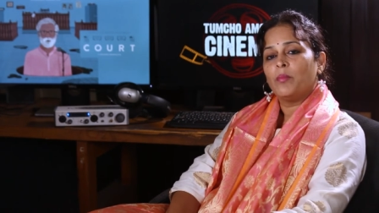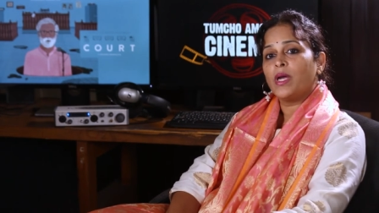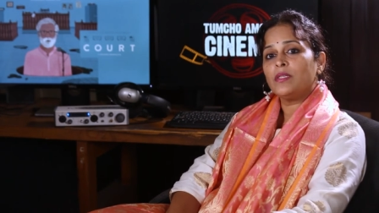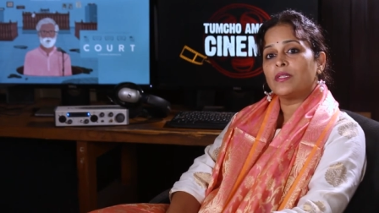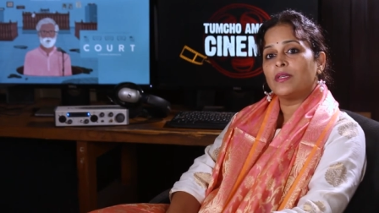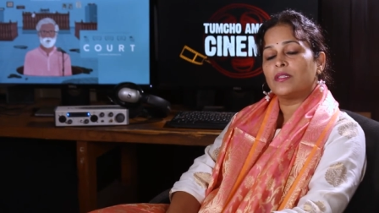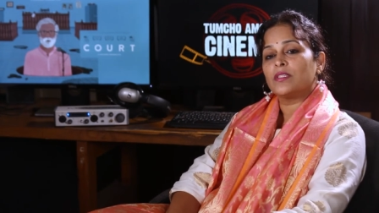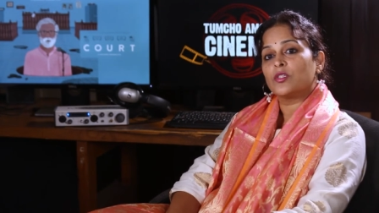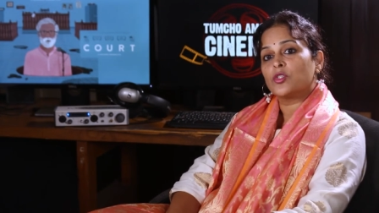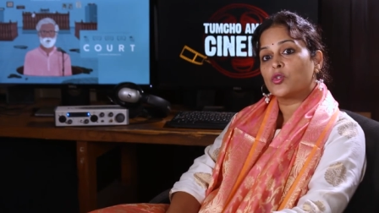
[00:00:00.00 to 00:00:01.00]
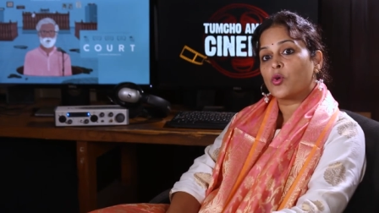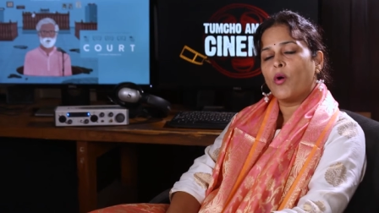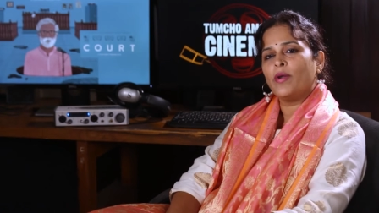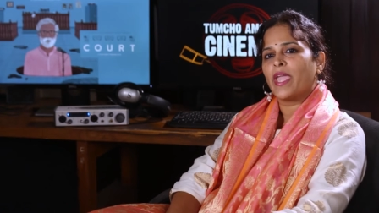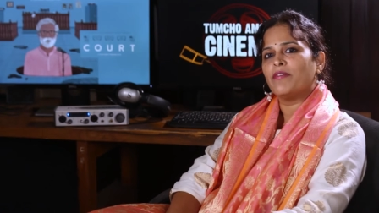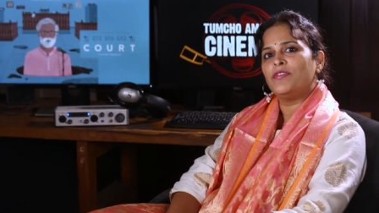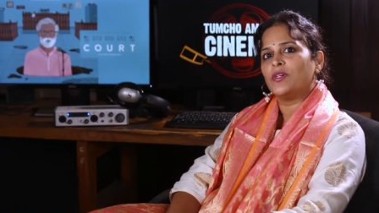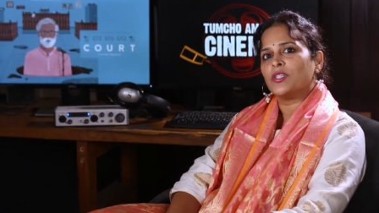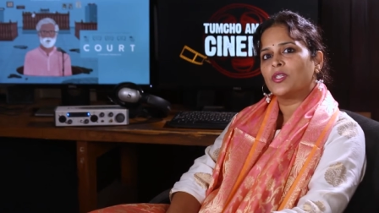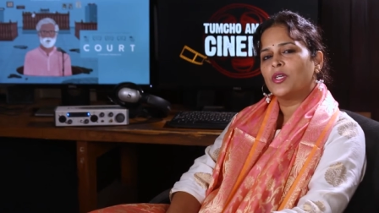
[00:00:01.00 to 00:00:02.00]
But it is a strong
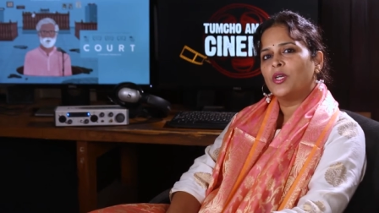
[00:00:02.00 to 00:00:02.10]
effort